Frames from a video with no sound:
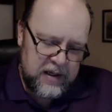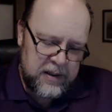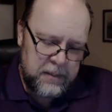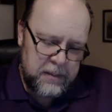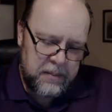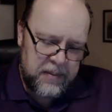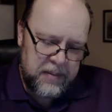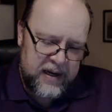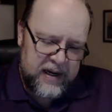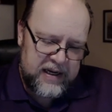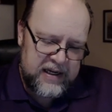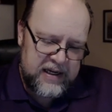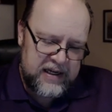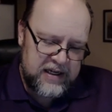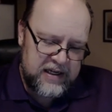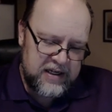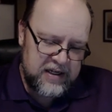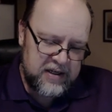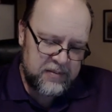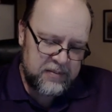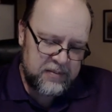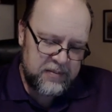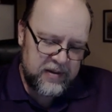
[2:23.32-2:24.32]
By
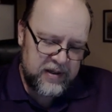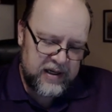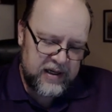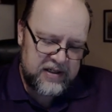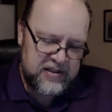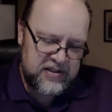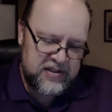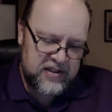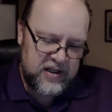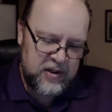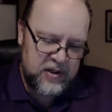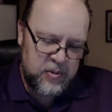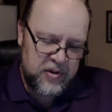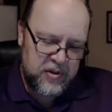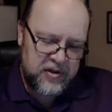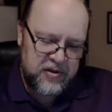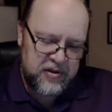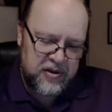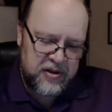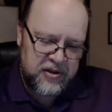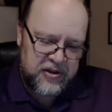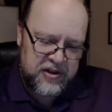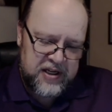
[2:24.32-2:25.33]
him, I say, whether
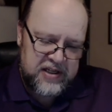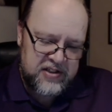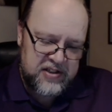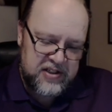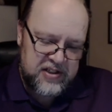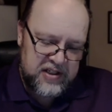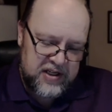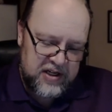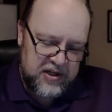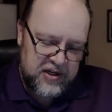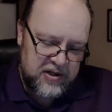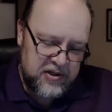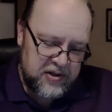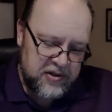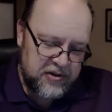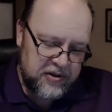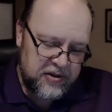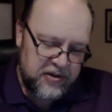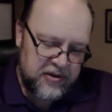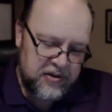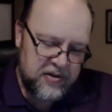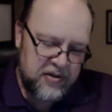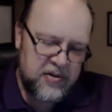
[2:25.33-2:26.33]
the things in
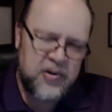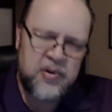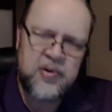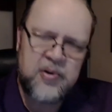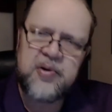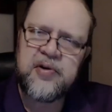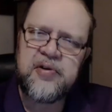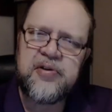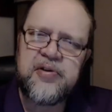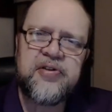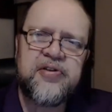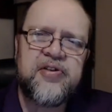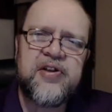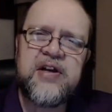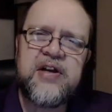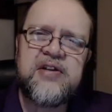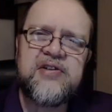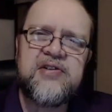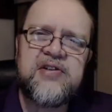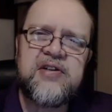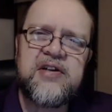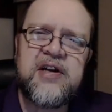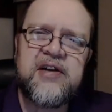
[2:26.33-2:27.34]
earth or
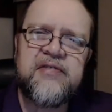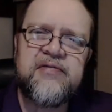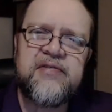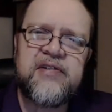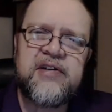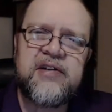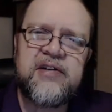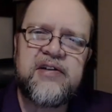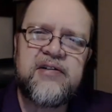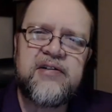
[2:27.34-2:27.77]
things in heaven.